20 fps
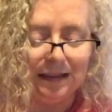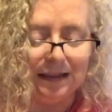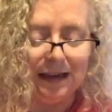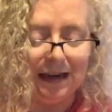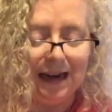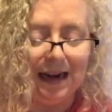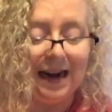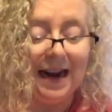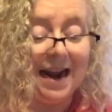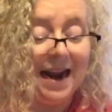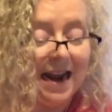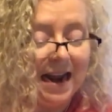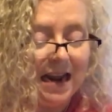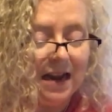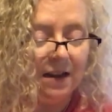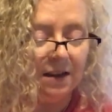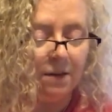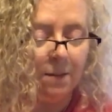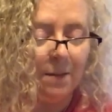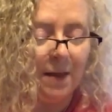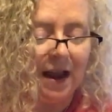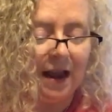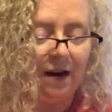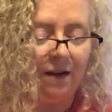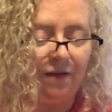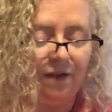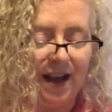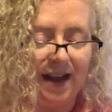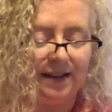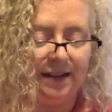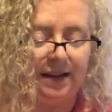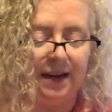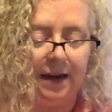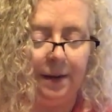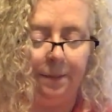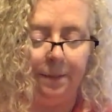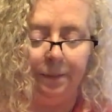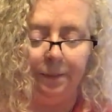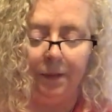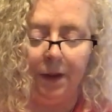Multiplicity
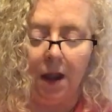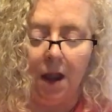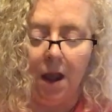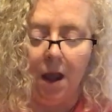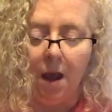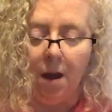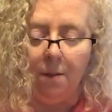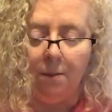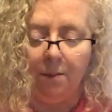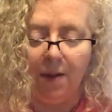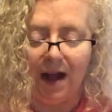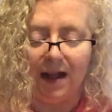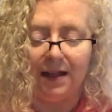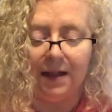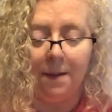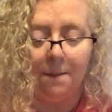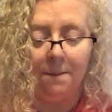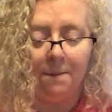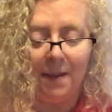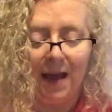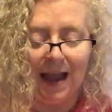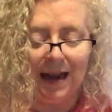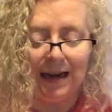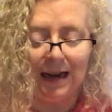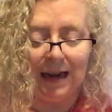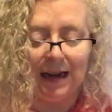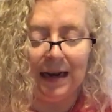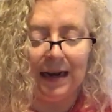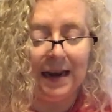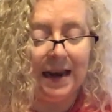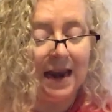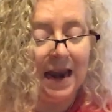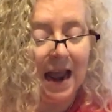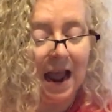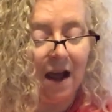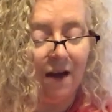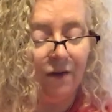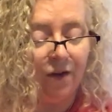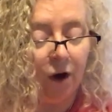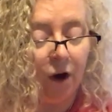is manifested,
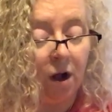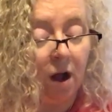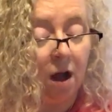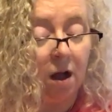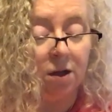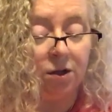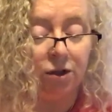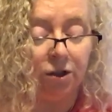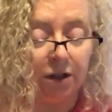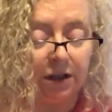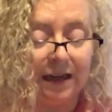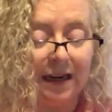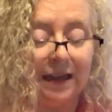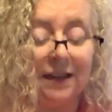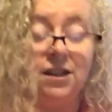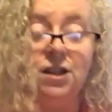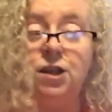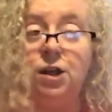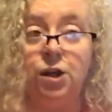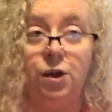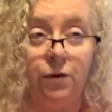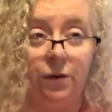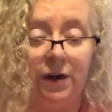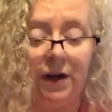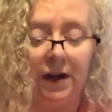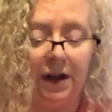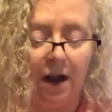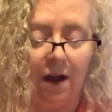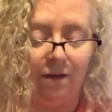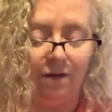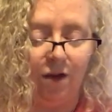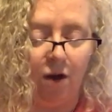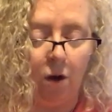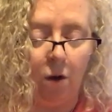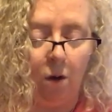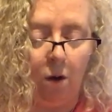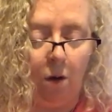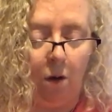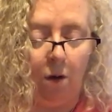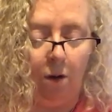but the many never
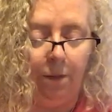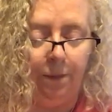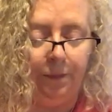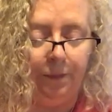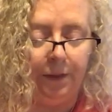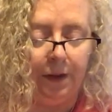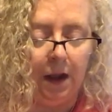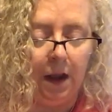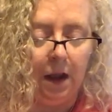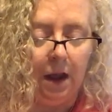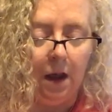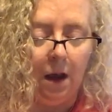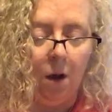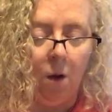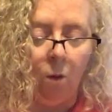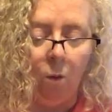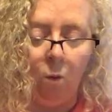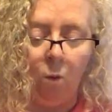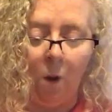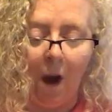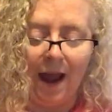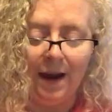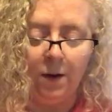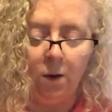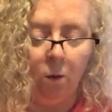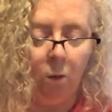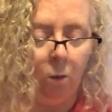contradict the unity of the whole.